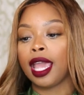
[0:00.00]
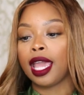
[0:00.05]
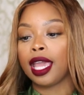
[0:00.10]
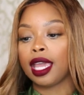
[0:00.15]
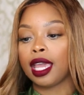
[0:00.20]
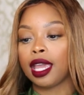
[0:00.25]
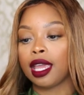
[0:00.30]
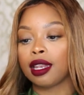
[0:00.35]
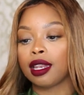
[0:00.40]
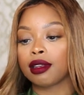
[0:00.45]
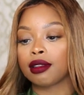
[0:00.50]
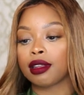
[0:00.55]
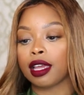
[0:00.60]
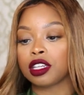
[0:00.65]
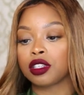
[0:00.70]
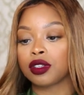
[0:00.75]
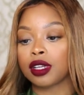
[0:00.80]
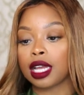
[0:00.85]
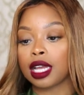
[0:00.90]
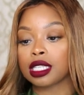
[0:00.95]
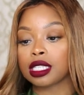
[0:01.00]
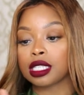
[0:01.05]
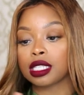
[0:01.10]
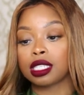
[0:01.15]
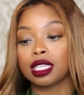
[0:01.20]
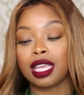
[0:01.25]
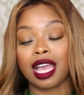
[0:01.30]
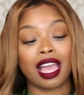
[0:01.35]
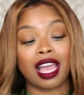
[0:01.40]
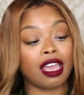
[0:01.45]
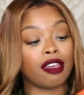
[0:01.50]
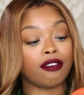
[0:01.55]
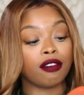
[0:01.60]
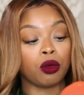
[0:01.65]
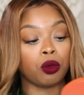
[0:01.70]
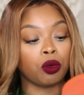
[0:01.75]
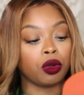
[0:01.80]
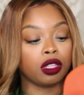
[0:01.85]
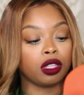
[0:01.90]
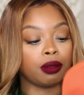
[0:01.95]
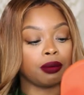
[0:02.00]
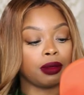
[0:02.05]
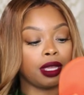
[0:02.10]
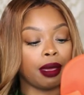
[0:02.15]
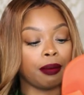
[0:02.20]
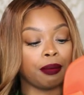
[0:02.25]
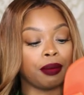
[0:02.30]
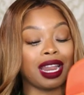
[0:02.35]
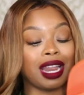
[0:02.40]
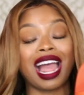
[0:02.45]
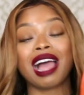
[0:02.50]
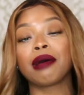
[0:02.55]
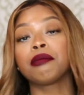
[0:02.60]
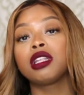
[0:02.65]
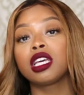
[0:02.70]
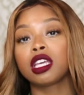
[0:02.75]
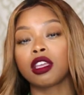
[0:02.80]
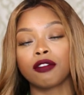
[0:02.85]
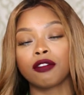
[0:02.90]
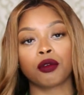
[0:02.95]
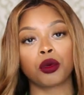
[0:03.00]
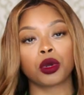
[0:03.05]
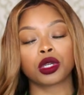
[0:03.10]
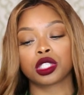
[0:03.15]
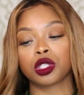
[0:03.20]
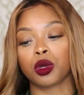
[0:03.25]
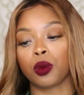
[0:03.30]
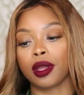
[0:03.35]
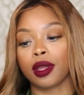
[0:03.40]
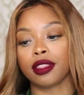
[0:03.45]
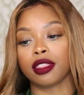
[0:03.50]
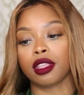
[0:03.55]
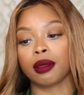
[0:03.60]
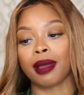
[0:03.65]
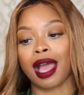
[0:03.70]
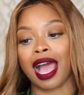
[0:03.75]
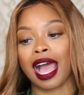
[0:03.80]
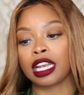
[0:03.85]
And as you guys can see, I haven't worn them yet, but I'm looking forward to wearing them.